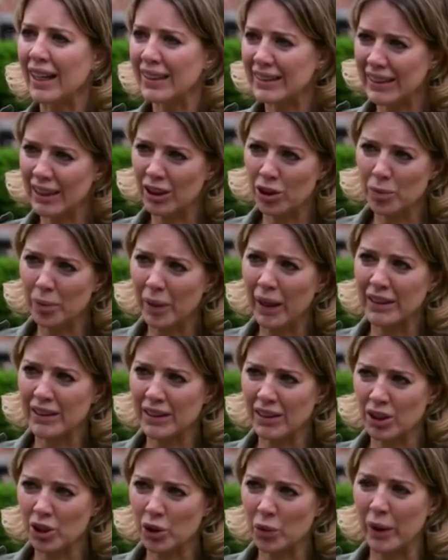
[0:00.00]
I said goodbye
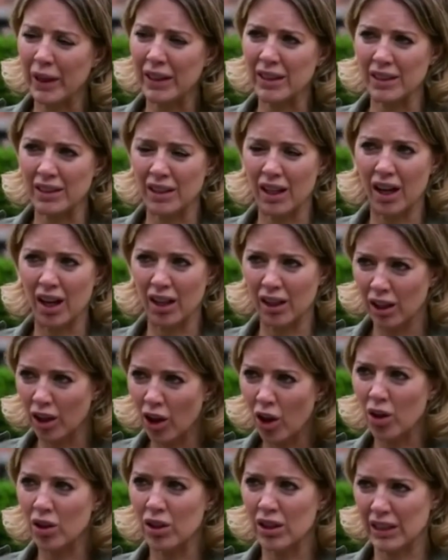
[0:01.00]
to the twins a
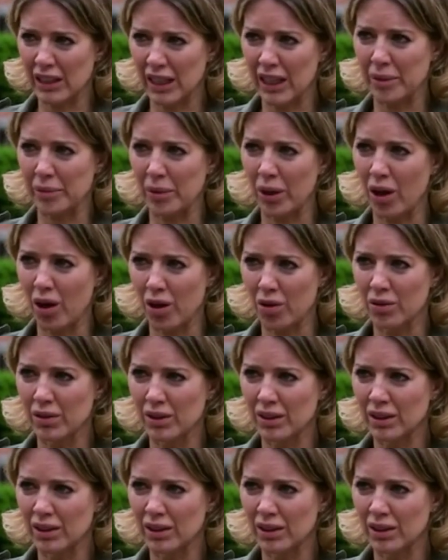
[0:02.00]
long time ago.